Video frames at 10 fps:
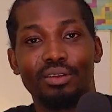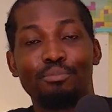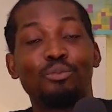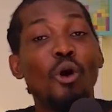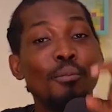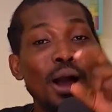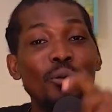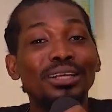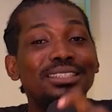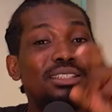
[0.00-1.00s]
Poor man
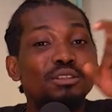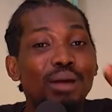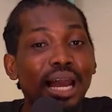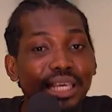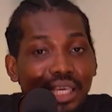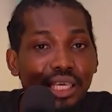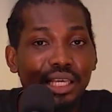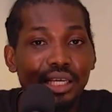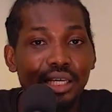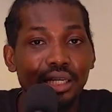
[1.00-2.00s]
we steal Maggi.
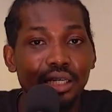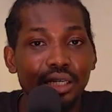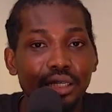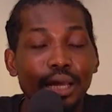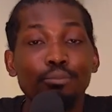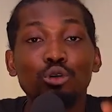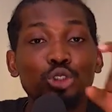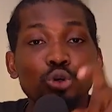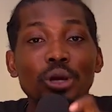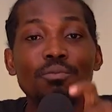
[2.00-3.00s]
Them go
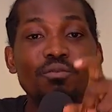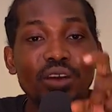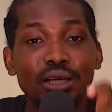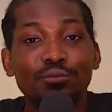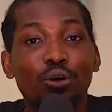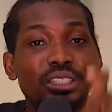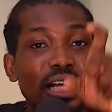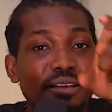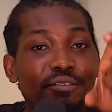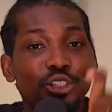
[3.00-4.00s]
show him face for
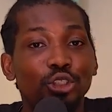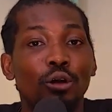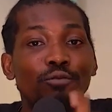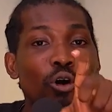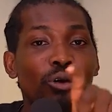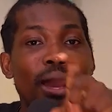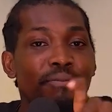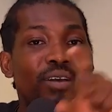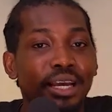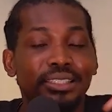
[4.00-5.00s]
television, for crime
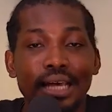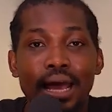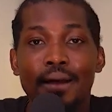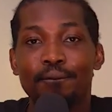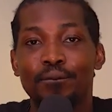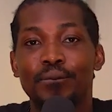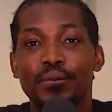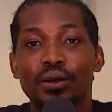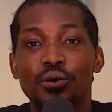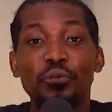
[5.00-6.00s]
fighter.
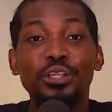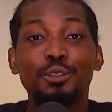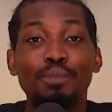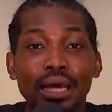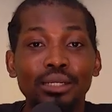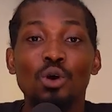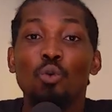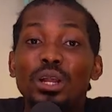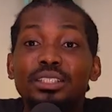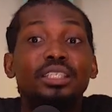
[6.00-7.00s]
Rich man
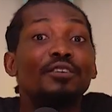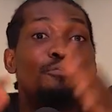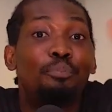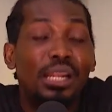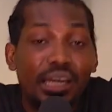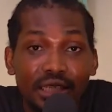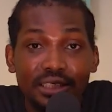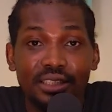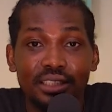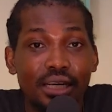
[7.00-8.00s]
we thief
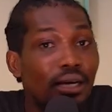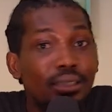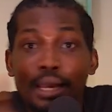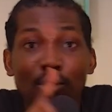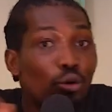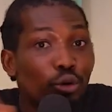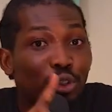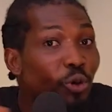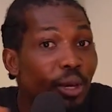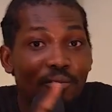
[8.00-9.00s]
billions. They no go
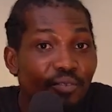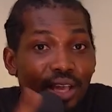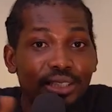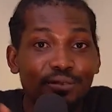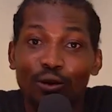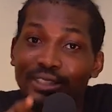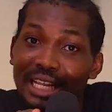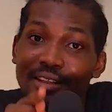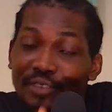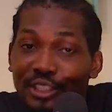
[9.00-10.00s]
show him face for
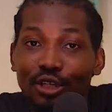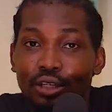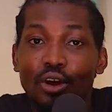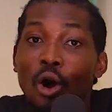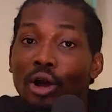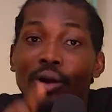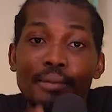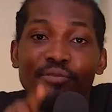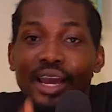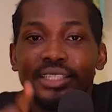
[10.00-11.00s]
television or crime
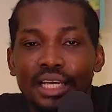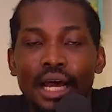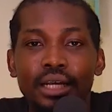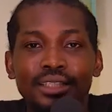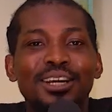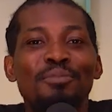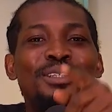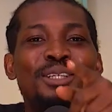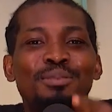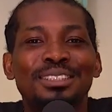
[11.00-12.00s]
fighter. Tell me
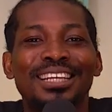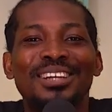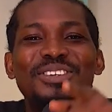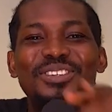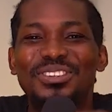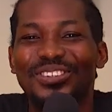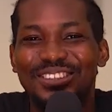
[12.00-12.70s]
something now, no, no.